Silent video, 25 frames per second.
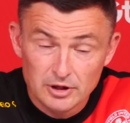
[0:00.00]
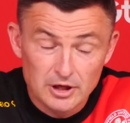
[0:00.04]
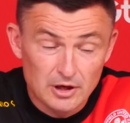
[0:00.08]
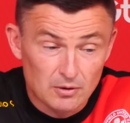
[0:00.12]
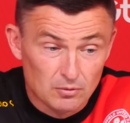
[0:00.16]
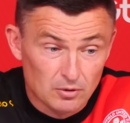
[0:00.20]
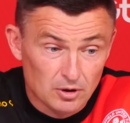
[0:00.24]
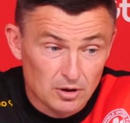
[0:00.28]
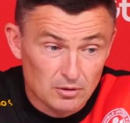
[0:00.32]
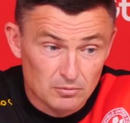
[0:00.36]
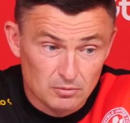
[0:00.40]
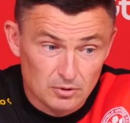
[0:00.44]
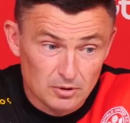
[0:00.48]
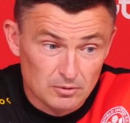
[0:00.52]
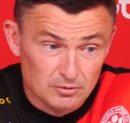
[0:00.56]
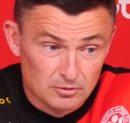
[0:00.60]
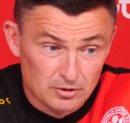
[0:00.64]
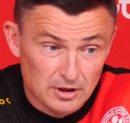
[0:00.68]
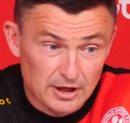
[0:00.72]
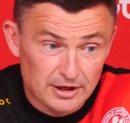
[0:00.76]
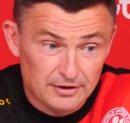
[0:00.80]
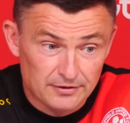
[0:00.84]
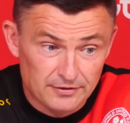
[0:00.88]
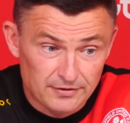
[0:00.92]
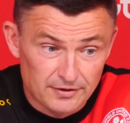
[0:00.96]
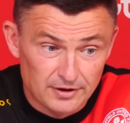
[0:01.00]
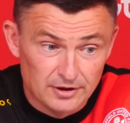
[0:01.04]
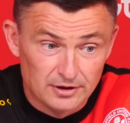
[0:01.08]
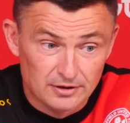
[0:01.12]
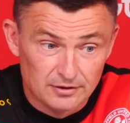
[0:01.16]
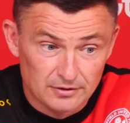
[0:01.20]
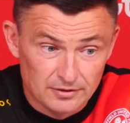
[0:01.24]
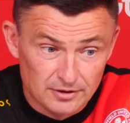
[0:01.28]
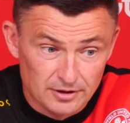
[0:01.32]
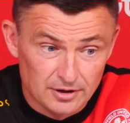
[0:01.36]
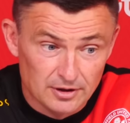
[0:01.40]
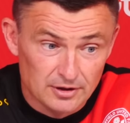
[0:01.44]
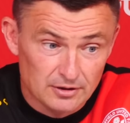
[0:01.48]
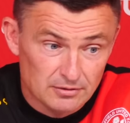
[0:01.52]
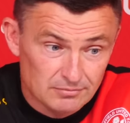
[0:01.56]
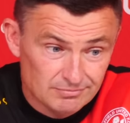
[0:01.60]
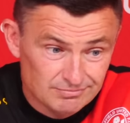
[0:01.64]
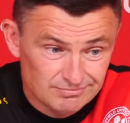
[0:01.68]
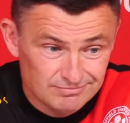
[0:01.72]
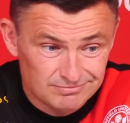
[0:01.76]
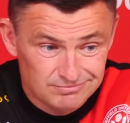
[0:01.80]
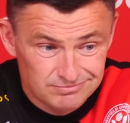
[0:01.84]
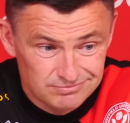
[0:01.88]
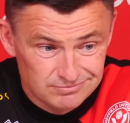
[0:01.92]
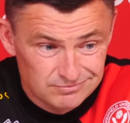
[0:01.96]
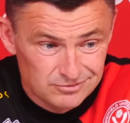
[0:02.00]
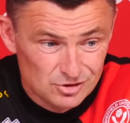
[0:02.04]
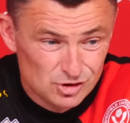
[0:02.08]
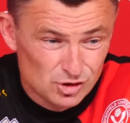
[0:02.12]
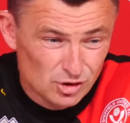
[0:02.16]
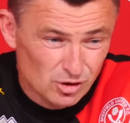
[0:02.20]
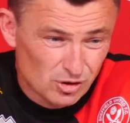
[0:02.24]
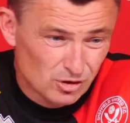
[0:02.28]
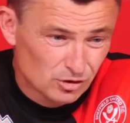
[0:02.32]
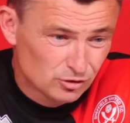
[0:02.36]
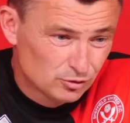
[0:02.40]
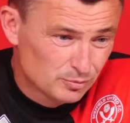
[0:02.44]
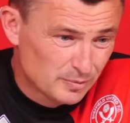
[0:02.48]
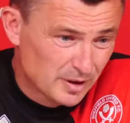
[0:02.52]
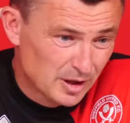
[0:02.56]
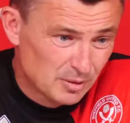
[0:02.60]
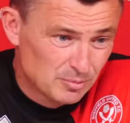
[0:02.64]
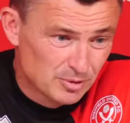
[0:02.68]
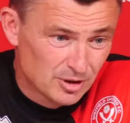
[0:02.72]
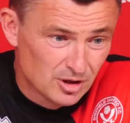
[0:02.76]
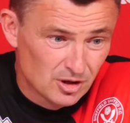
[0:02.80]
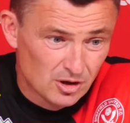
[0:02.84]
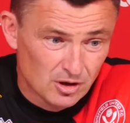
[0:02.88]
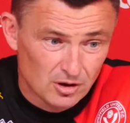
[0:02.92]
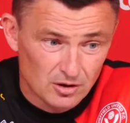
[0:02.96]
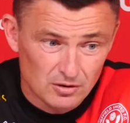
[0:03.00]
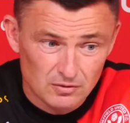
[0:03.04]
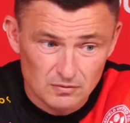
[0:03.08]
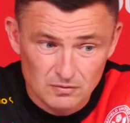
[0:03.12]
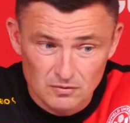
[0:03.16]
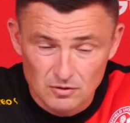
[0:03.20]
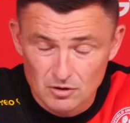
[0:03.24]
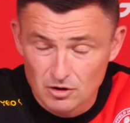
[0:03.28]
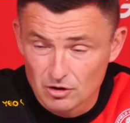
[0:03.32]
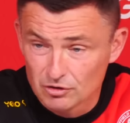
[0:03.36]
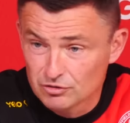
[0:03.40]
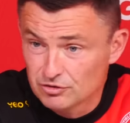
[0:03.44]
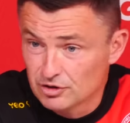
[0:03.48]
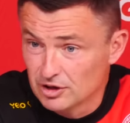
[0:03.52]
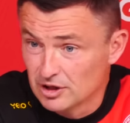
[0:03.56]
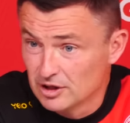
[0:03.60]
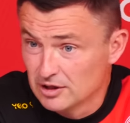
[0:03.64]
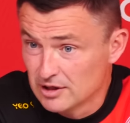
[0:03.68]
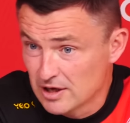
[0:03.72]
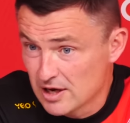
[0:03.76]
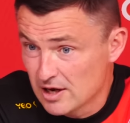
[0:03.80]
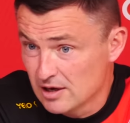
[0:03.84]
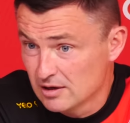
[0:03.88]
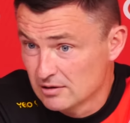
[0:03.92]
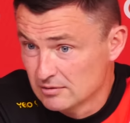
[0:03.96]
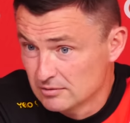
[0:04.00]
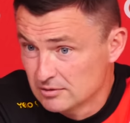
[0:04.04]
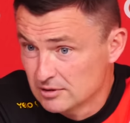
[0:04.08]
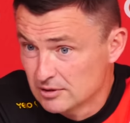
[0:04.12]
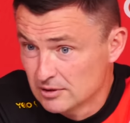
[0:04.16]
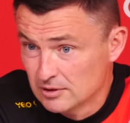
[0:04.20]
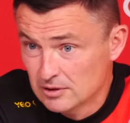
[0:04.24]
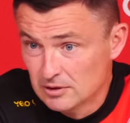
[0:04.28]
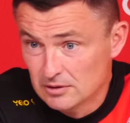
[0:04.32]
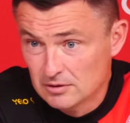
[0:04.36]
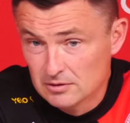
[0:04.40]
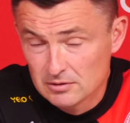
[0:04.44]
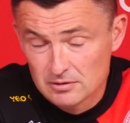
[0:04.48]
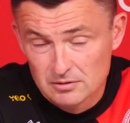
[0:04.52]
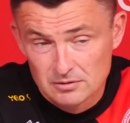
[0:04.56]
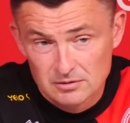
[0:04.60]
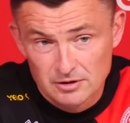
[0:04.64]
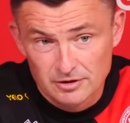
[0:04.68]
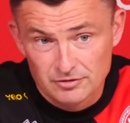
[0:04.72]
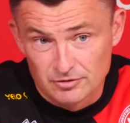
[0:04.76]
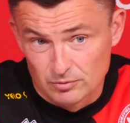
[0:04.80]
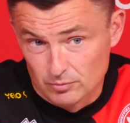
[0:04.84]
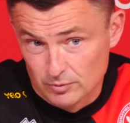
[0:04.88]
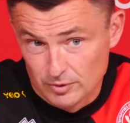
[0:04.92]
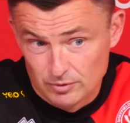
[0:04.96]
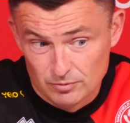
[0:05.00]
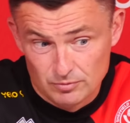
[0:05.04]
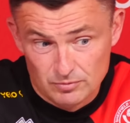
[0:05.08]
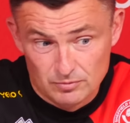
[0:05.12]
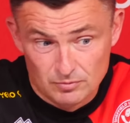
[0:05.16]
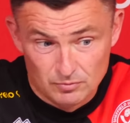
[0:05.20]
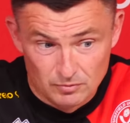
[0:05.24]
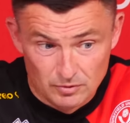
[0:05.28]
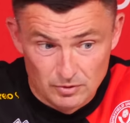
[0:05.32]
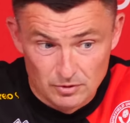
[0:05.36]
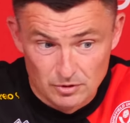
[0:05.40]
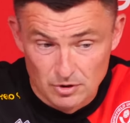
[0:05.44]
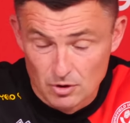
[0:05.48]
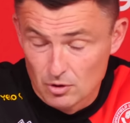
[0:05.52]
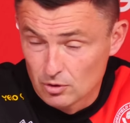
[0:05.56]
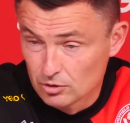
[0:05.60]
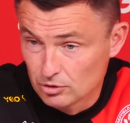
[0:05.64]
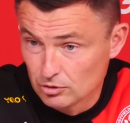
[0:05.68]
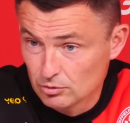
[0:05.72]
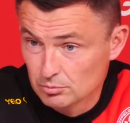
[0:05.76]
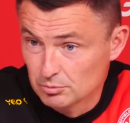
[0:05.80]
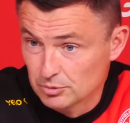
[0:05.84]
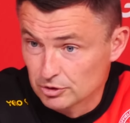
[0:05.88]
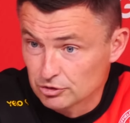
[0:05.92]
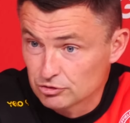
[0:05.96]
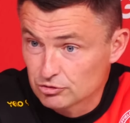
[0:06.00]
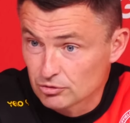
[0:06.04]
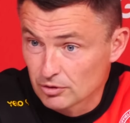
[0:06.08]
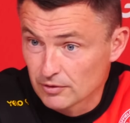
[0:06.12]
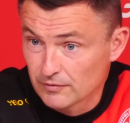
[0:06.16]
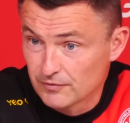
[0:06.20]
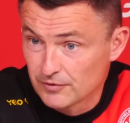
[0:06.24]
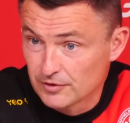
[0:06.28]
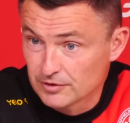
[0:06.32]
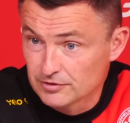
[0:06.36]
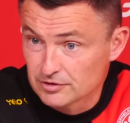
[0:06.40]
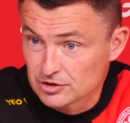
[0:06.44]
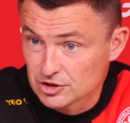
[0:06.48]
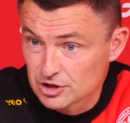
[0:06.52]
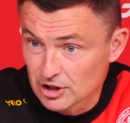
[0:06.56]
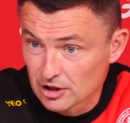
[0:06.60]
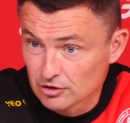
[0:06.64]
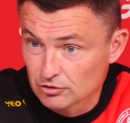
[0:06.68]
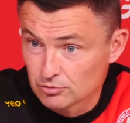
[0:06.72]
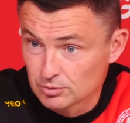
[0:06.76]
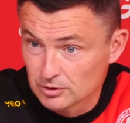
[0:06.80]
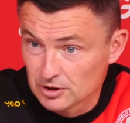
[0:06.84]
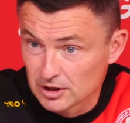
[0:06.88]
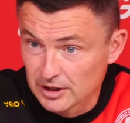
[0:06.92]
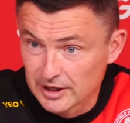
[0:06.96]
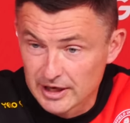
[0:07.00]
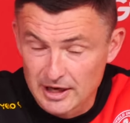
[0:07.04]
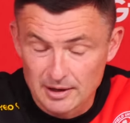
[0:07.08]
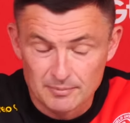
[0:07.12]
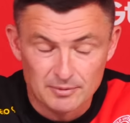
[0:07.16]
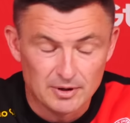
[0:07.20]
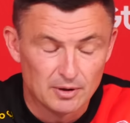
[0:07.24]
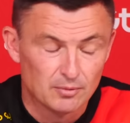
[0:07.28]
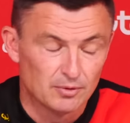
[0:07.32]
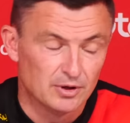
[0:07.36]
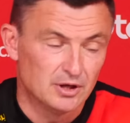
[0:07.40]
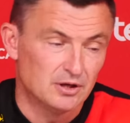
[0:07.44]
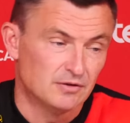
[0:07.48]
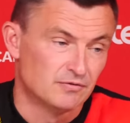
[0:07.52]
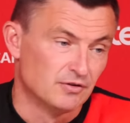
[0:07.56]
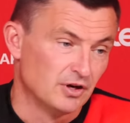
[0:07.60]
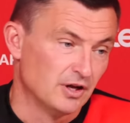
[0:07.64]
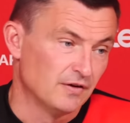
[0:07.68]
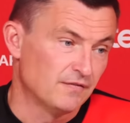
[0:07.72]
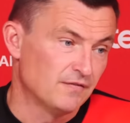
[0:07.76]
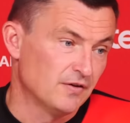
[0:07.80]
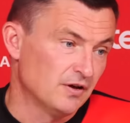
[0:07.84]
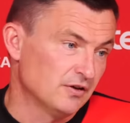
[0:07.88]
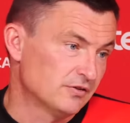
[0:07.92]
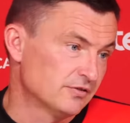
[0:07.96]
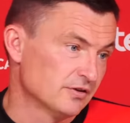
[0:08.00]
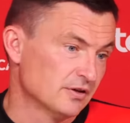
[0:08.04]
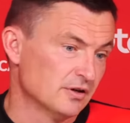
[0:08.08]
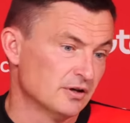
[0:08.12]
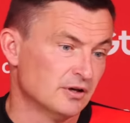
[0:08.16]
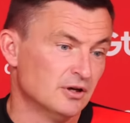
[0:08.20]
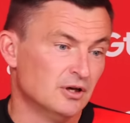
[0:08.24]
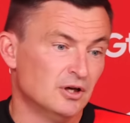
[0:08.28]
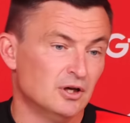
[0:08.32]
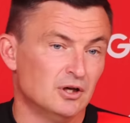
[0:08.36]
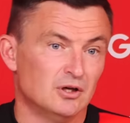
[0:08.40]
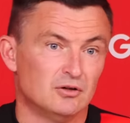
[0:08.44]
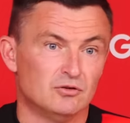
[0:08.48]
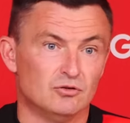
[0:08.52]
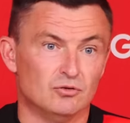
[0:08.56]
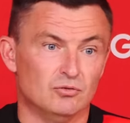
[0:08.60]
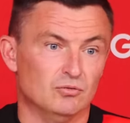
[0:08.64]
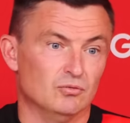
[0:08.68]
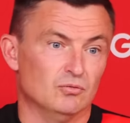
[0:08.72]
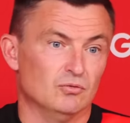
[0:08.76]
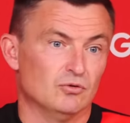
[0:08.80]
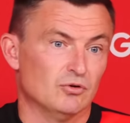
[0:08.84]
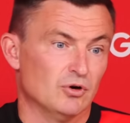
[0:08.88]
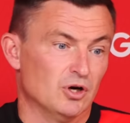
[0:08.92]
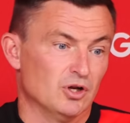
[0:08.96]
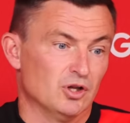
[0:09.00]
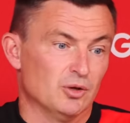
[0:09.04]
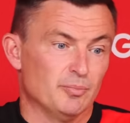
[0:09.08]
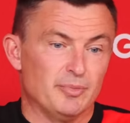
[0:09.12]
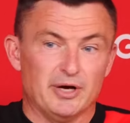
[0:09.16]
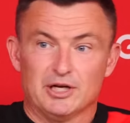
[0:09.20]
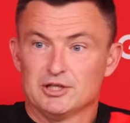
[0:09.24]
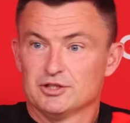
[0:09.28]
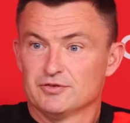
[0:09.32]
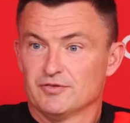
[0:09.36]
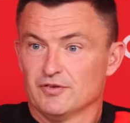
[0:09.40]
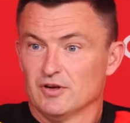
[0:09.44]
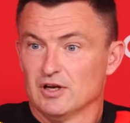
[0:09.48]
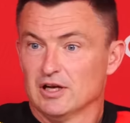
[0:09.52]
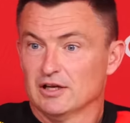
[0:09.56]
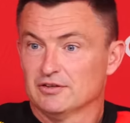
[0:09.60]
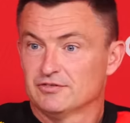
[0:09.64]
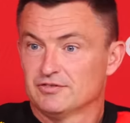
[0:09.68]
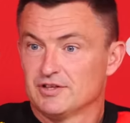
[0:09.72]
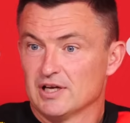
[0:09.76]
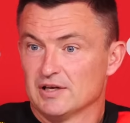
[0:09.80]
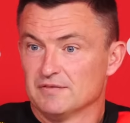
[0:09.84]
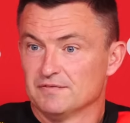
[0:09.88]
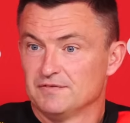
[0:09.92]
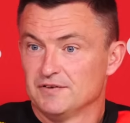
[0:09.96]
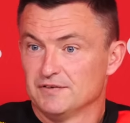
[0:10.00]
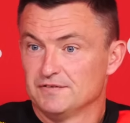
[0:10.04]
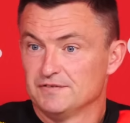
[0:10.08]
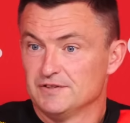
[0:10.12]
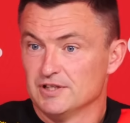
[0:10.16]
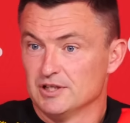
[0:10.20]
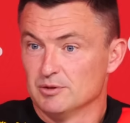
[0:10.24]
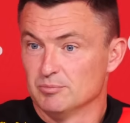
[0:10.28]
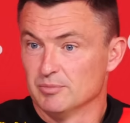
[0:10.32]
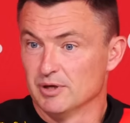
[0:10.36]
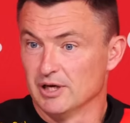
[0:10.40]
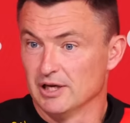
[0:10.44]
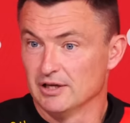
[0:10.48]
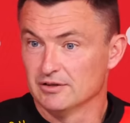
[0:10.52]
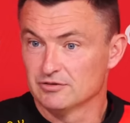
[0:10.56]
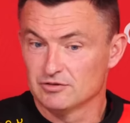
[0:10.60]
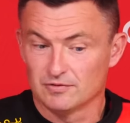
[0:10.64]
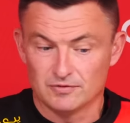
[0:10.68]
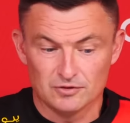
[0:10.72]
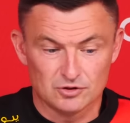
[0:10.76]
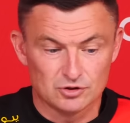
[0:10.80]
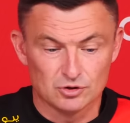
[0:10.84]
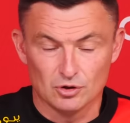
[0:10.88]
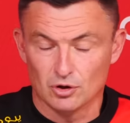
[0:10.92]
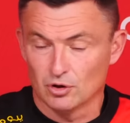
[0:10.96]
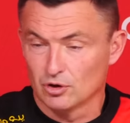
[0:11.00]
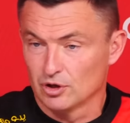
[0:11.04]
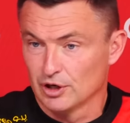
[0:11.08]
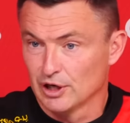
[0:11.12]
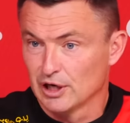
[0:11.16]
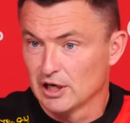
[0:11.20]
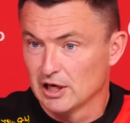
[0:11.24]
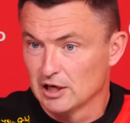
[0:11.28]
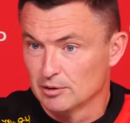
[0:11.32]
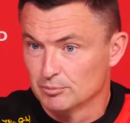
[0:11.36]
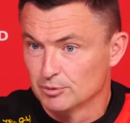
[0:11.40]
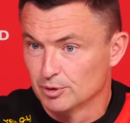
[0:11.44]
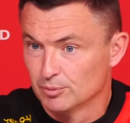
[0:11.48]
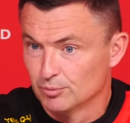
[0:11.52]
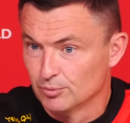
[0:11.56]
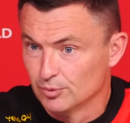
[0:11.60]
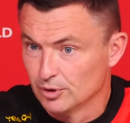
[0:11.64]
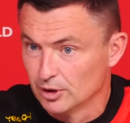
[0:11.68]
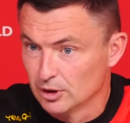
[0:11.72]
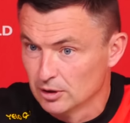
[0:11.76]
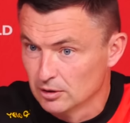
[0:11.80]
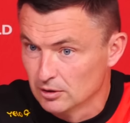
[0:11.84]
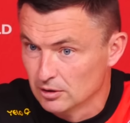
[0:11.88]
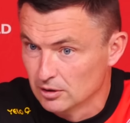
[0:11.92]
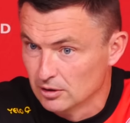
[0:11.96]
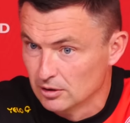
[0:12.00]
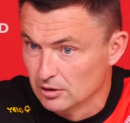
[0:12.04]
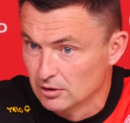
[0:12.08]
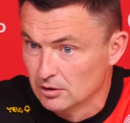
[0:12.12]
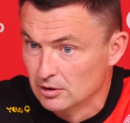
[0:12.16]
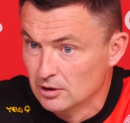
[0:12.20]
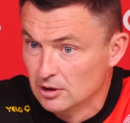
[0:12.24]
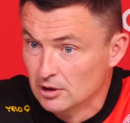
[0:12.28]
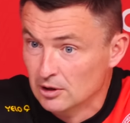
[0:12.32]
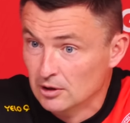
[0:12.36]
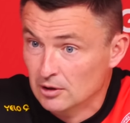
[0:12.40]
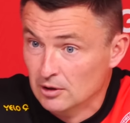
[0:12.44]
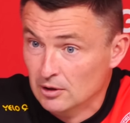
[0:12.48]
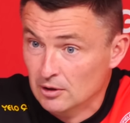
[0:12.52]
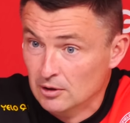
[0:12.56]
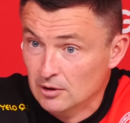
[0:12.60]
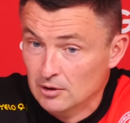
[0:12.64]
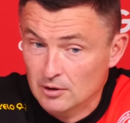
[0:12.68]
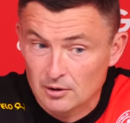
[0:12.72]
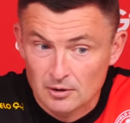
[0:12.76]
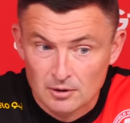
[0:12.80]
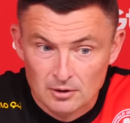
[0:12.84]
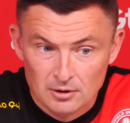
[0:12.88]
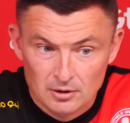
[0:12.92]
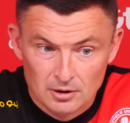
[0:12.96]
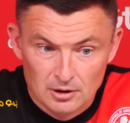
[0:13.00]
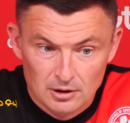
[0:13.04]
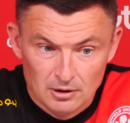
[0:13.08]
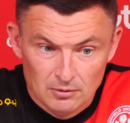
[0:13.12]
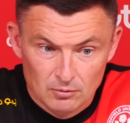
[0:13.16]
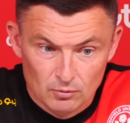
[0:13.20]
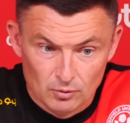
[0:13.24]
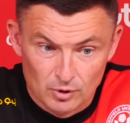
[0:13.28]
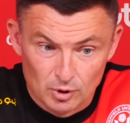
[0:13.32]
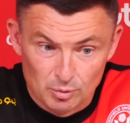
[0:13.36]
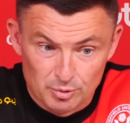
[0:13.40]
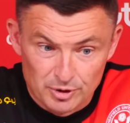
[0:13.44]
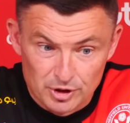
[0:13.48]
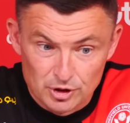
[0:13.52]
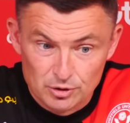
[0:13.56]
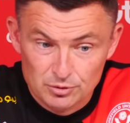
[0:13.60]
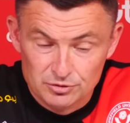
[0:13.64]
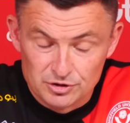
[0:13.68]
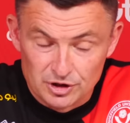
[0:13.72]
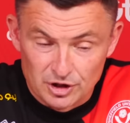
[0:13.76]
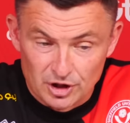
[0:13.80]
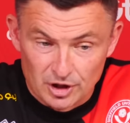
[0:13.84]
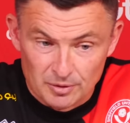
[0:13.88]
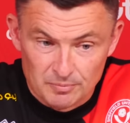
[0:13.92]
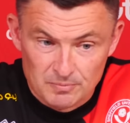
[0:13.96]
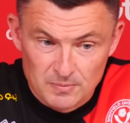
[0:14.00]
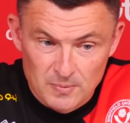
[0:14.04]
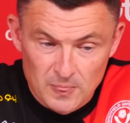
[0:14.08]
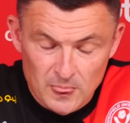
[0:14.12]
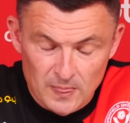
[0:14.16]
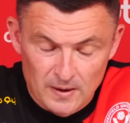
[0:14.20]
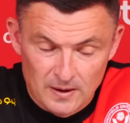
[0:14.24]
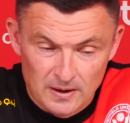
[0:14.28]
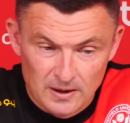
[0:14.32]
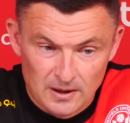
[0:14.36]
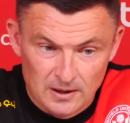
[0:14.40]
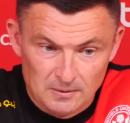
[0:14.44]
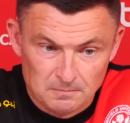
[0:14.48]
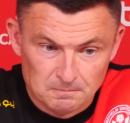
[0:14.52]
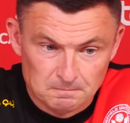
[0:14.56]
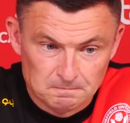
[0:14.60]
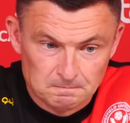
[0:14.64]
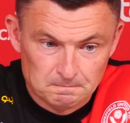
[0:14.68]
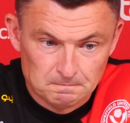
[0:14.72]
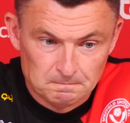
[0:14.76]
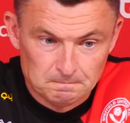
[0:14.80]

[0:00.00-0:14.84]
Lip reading: Yeah, well, I would like to think that George, maybe not. Ozzy, yeah. Listen, we're low on numbers, so if there's a chance we can get them there, even if it's they're on the bench for the last 10, 15 minutes, if it's not going to harm them, we'll be using them. I